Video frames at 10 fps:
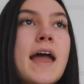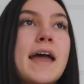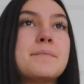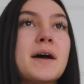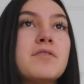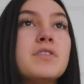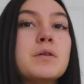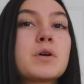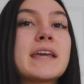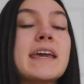and my
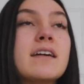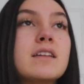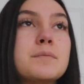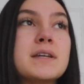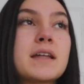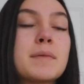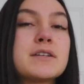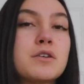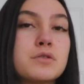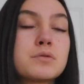feet were killing me like my
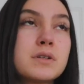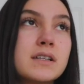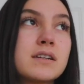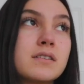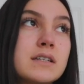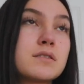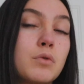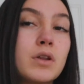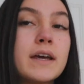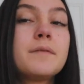toes were literally
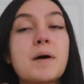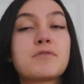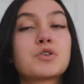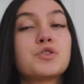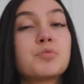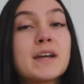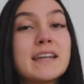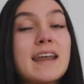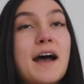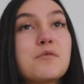swollen I've
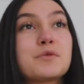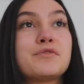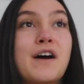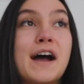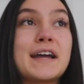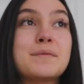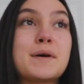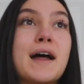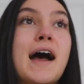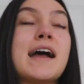recuperated now we're fine
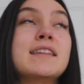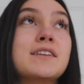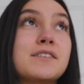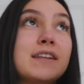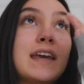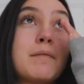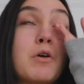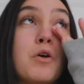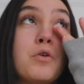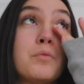but I literally came
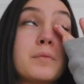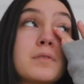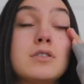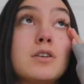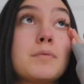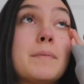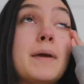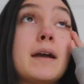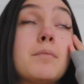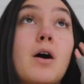home took my
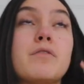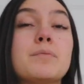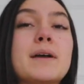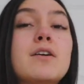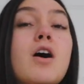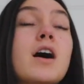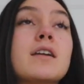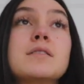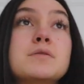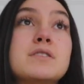makeup off oh my
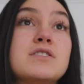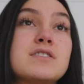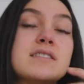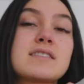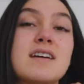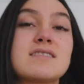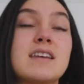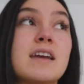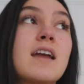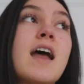god it was just
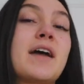disgusting